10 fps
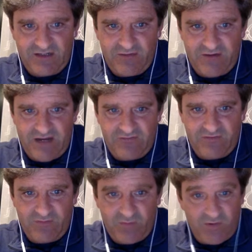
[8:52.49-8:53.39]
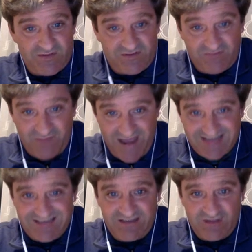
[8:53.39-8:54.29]
created for the purpose of
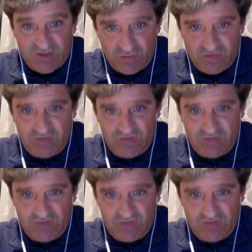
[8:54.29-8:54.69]
masking the true